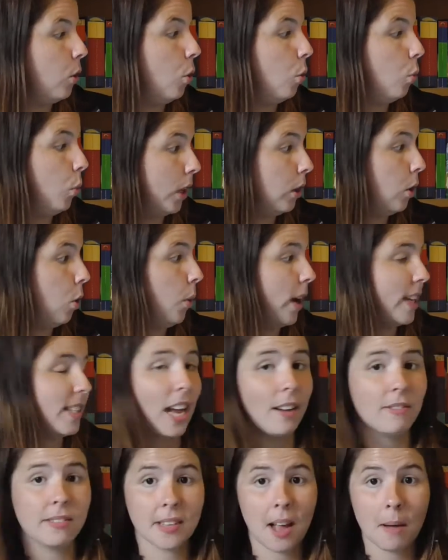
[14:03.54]
We Will
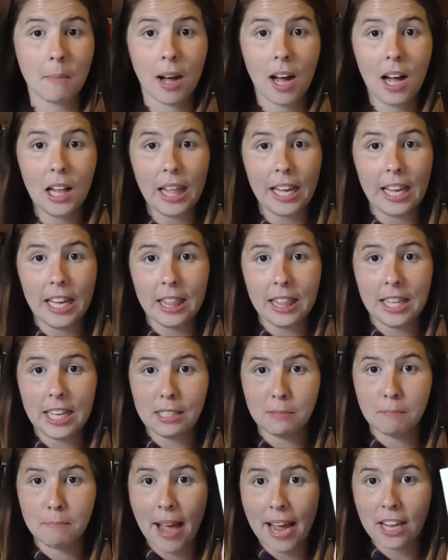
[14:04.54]
Always Have Summer, like in
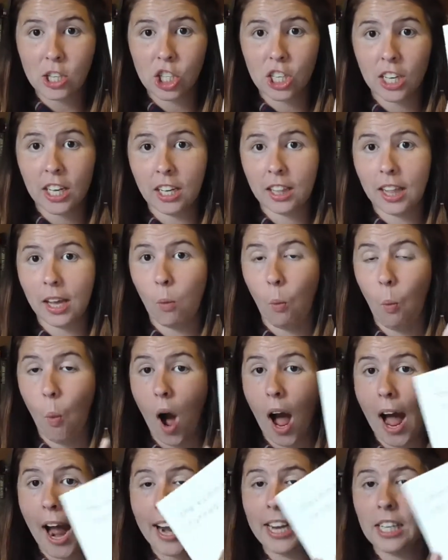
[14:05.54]
these matching like
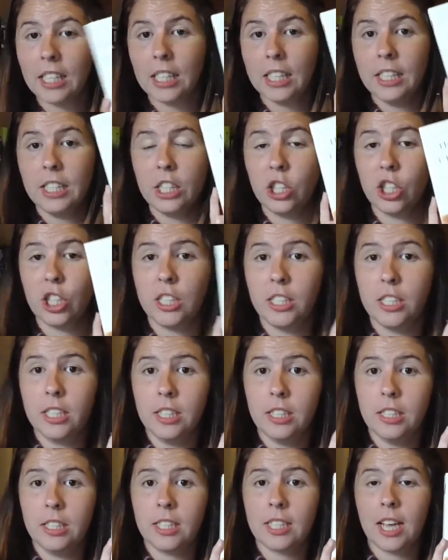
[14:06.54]
white
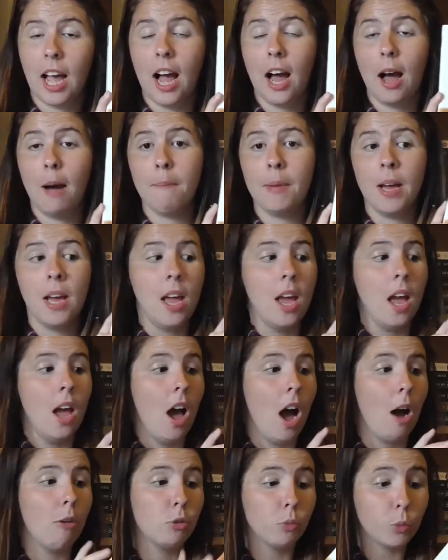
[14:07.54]
editions. I
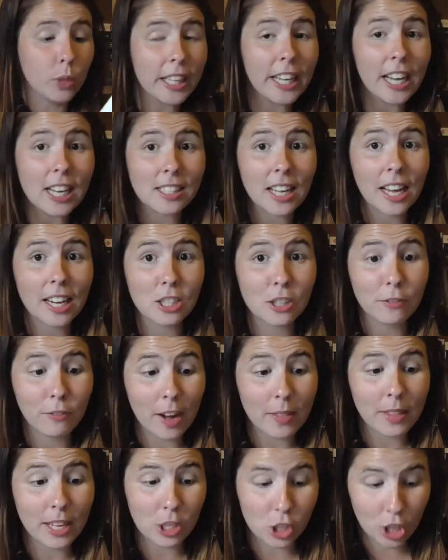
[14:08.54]
was really excited to
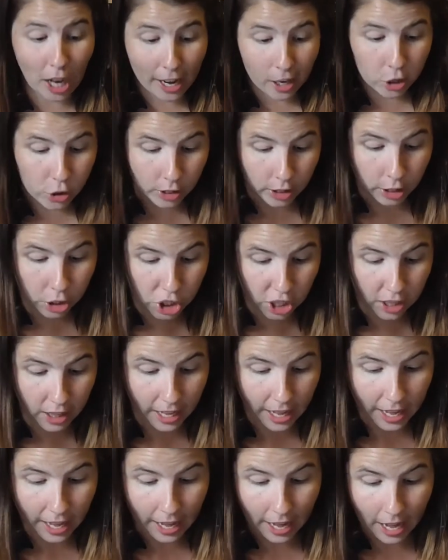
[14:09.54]
find the entire trilogy
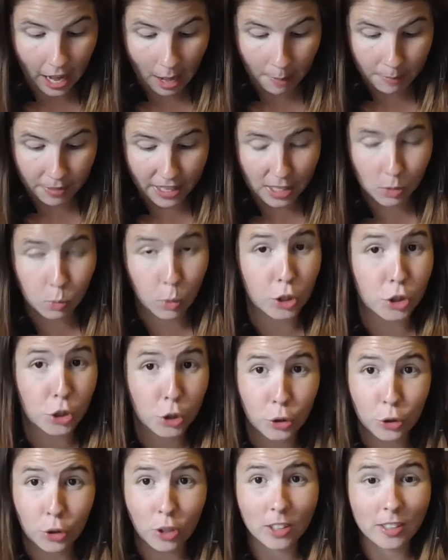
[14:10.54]
there. These were
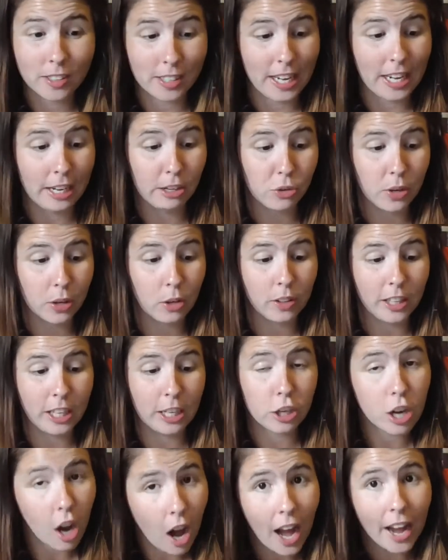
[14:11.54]
$2 each, so I got
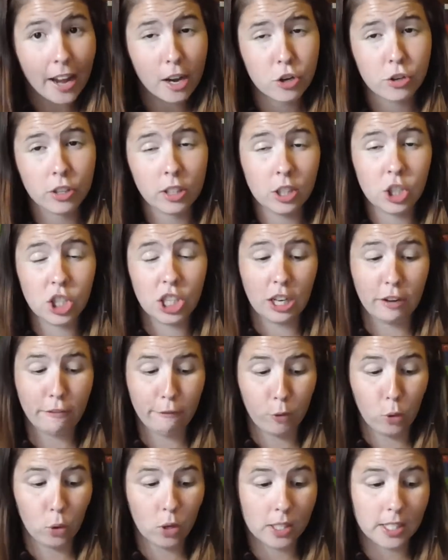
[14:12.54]
the entire trilogy
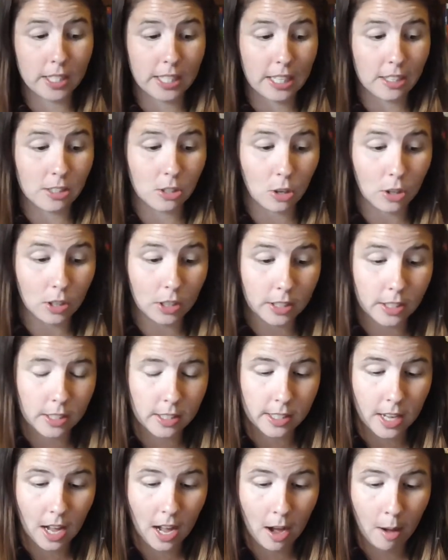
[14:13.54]
for
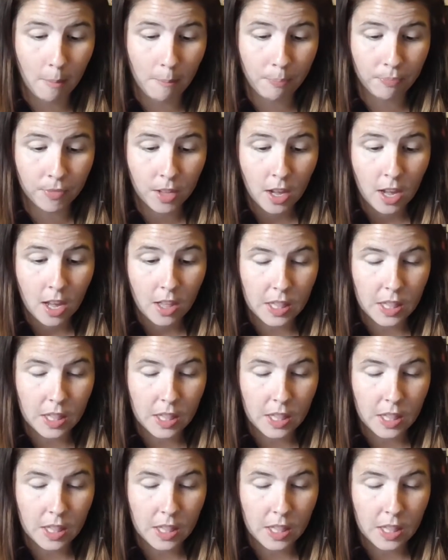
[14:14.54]
$6.